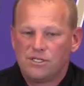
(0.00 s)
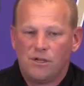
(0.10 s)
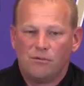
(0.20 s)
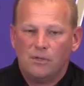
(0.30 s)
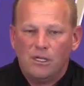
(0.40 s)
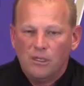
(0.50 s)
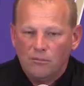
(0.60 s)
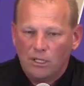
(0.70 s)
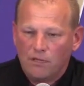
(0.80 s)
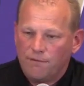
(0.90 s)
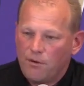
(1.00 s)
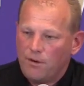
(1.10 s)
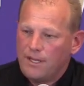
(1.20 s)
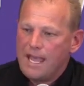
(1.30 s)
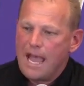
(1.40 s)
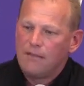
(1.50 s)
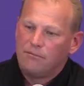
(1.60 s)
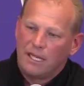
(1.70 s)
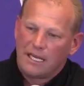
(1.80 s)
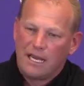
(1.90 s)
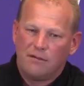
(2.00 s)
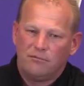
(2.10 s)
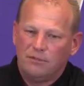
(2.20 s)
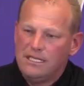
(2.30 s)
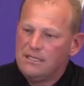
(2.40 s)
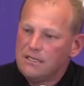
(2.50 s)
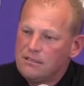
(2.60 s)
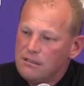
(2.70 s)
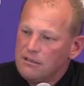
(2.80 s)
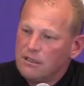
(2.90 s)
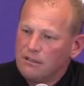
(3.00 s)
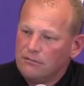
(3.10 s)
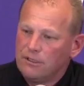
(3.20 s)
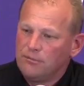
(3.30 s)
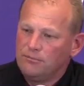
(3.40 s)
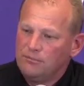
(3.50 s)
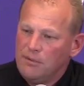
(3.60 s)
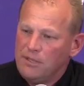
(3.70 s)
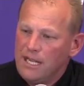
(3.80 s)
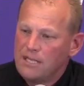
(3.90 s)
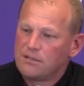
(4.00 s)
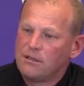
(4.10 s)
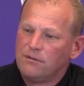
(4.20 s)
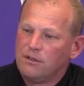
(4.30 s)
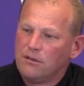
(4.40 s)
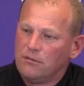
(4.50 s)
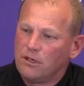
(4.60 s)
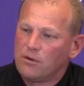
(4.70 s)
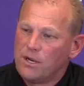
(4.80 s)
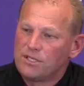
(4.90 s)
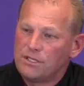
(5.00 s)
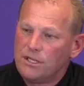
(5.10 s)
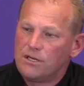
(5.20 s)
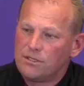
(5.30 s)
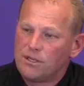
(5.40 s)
So looking forward to that. That kind of leads into the maybe the answering of your question there.